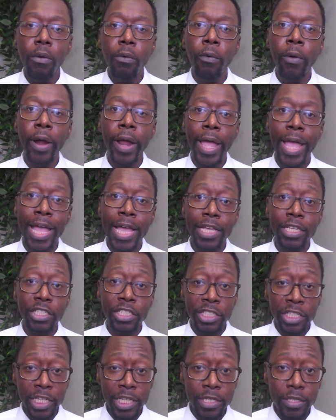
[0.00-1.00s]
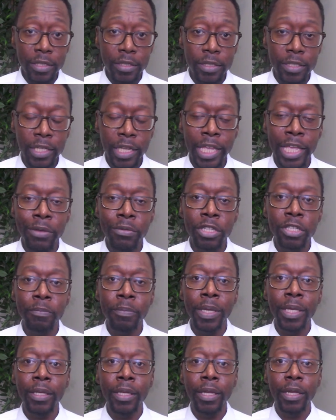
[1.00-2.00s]
whereas Jesus, he was
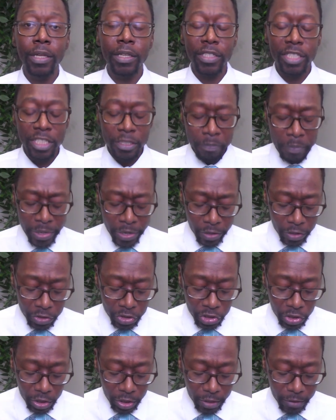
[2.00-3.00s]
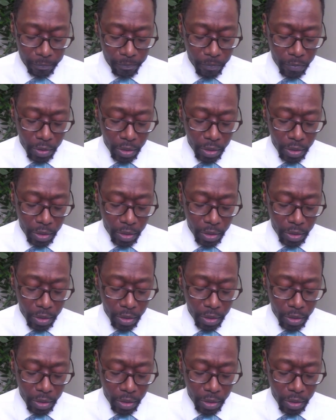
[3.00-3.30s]
speaking spiritually.